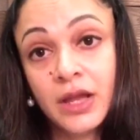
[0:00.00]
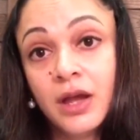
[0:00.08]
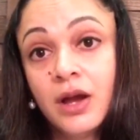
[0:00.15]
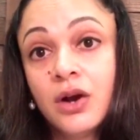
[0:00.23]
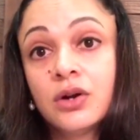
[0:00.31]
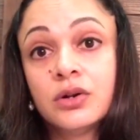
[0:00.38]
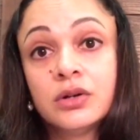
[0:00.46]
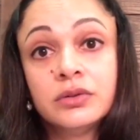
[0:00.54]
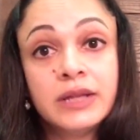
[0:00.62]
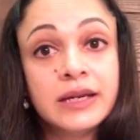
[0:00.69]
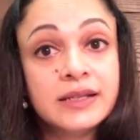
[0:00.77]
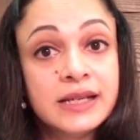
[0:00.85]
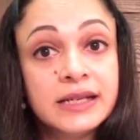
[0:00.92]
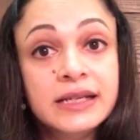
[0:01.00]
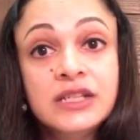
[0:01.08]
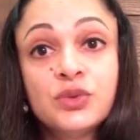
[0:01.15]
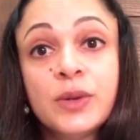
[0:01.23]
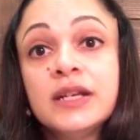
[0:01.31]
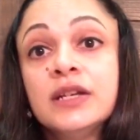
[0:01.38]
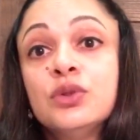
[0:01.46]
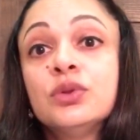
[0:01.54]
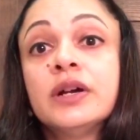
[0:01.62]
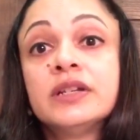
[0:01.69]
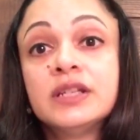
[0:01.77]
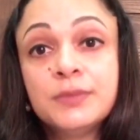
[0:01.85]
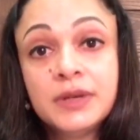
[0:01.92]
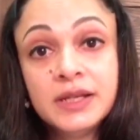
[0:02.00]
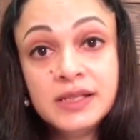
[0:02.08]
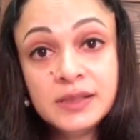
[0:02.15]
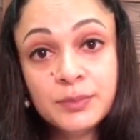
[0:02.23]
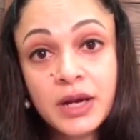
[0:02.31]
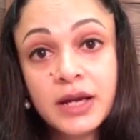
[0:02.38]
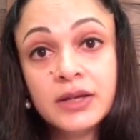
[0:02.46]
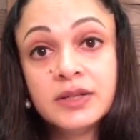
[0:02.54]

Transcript: That is at least 20 to 30 minutes prior